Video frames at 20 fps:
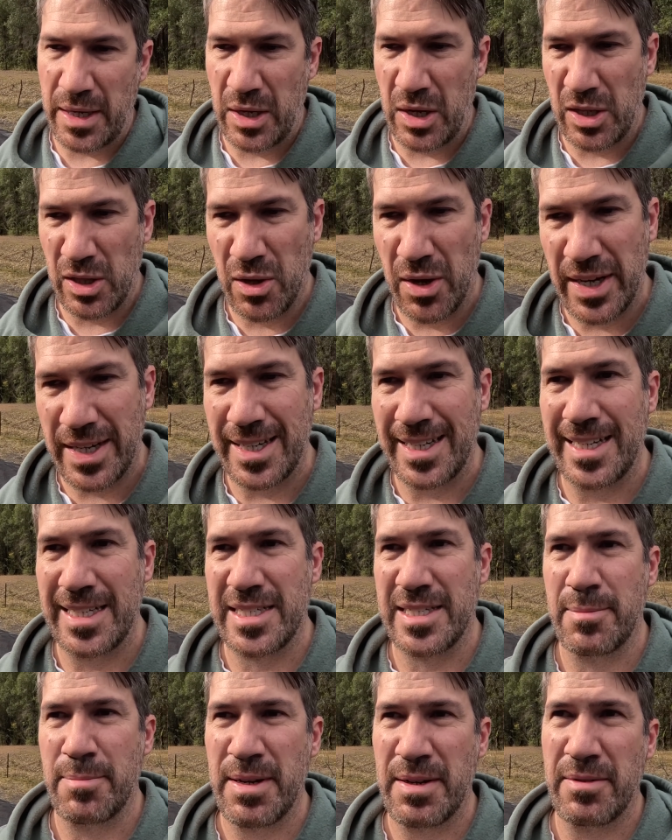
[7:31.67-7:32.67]
I like it.
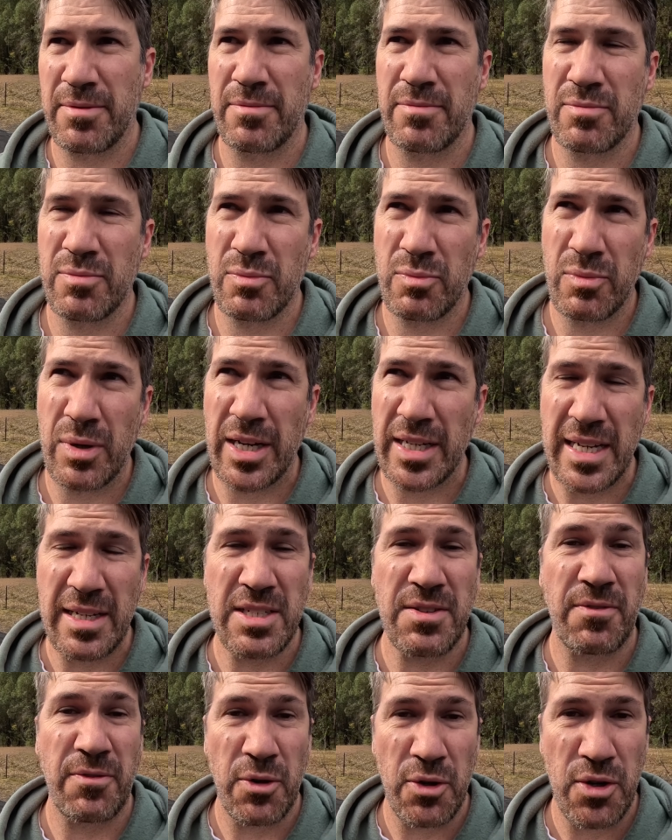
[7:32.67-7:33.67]
It's a bit, I
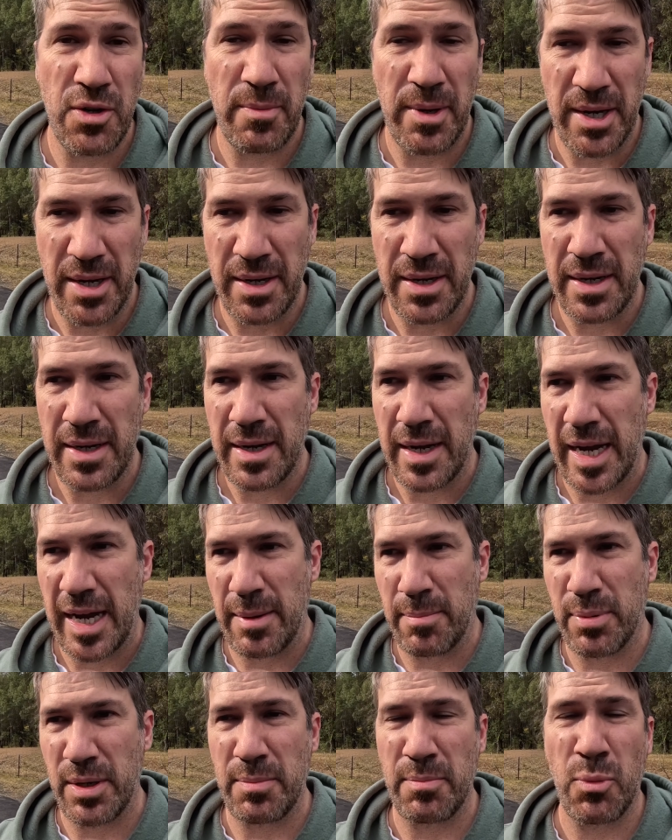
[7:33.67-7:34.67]
guess, firmer
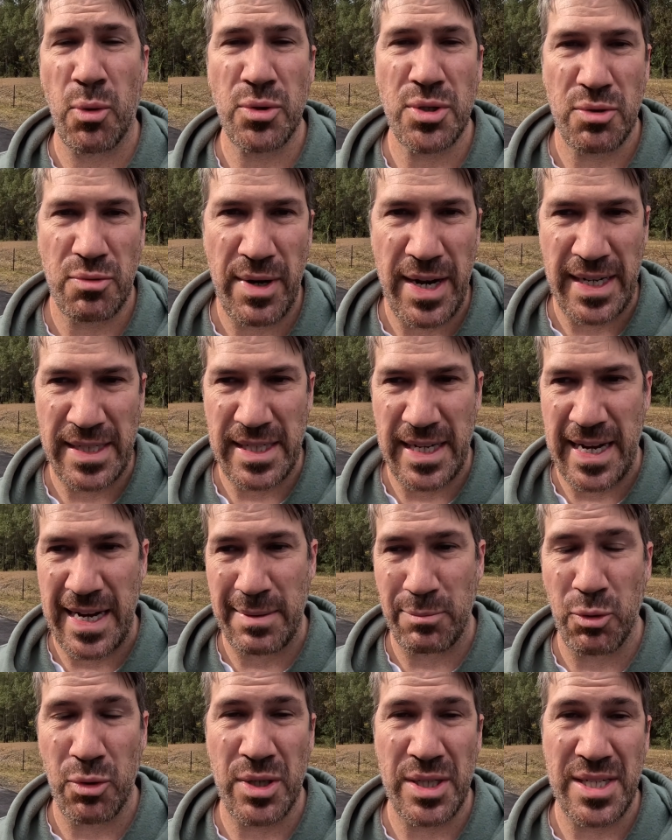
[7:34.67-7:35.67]
but more direct
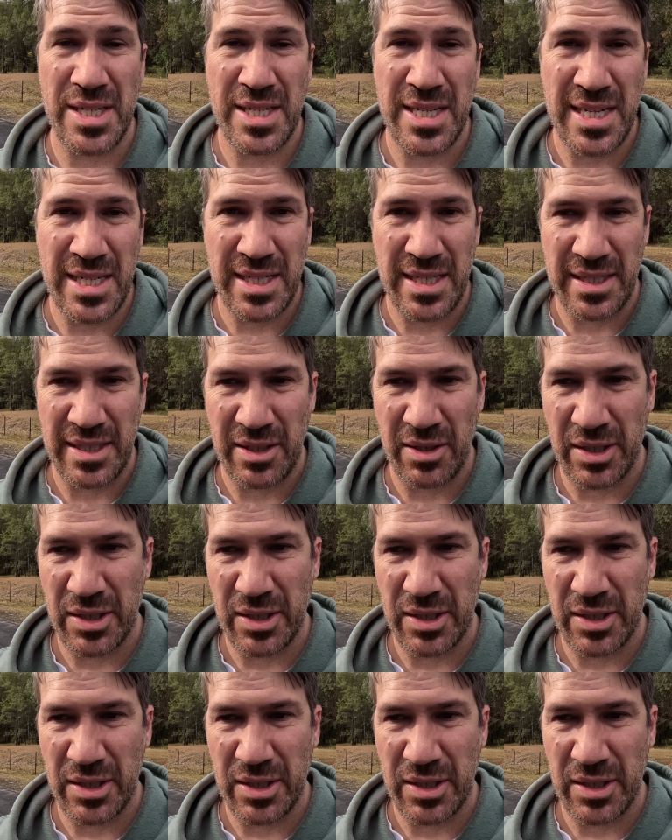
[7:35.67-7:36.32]
and more consistent.